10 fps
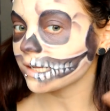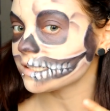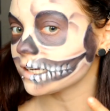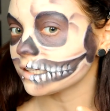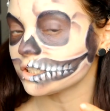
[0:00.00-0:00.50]
I
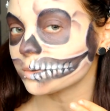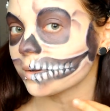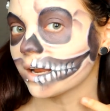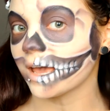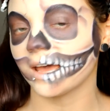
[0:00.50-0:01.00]
did, I just
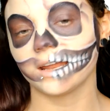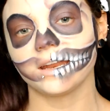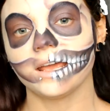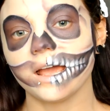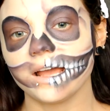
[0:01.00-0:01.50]
went ahead
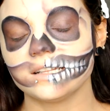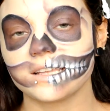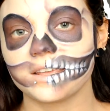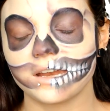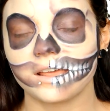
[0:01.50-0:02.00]
and
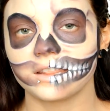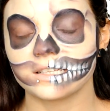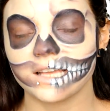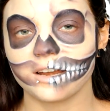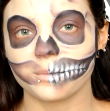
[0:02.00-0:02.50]
did this
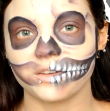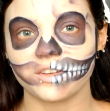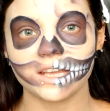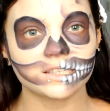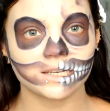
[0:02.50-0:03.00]
side of my
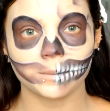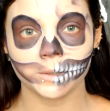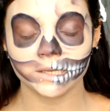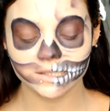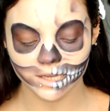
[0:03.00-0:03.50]
face, and I'm
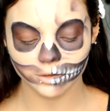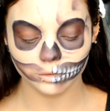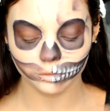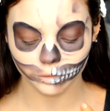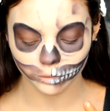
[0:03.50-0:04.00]
going to take you
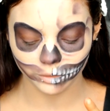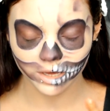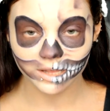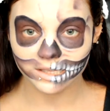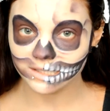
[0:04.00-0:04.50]
through
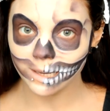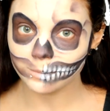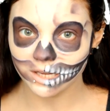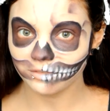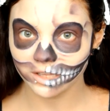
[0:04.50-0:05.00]
the
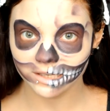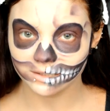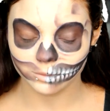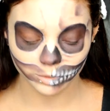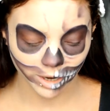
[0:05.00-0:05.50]
steps. I realized
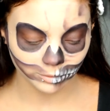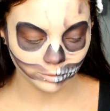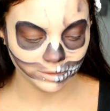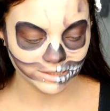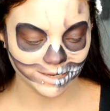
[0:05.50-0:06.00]
it would
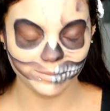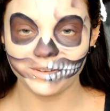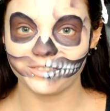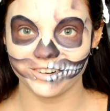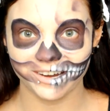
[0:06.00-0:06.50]
probably take me
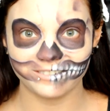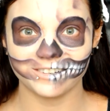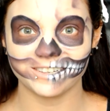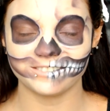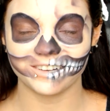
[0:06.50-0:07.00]
forever
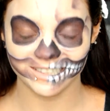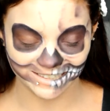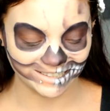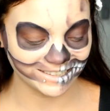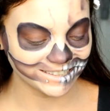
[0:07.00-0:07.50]
if I
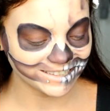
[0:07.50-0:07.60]
didn't.